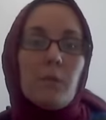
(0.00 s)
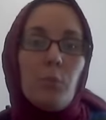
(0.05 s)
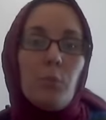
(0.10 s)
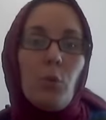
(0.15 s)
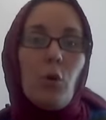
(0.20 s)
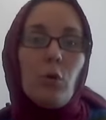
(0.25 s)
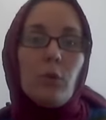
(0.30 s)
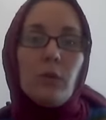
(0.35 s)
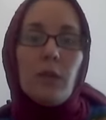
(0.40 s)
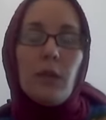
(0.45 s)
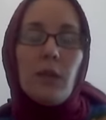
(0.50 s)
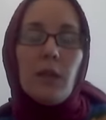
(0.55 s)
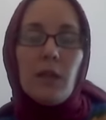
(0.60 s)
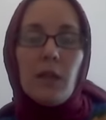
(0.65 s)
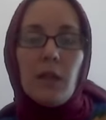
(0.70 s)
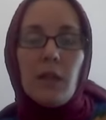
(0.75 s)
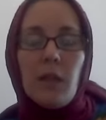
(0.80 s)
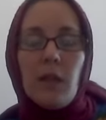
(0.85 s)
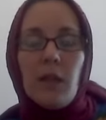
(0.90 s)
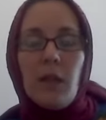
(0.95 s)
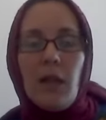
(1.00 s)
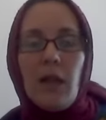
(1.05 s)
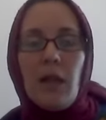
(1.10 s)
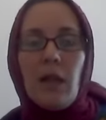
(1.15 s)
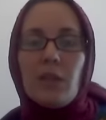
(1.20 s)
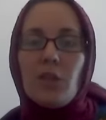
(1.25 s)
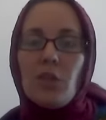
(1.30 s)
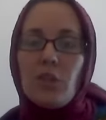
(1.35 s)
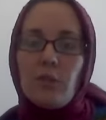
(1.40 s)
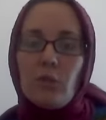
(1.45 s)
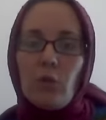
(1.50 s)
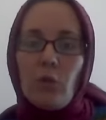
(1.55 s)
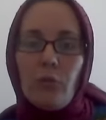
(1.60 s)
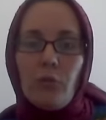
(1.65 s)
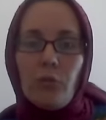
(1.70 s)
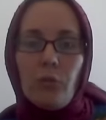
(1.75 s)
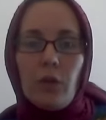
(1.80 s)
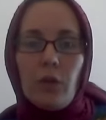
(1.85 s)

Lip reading: upon the ashes of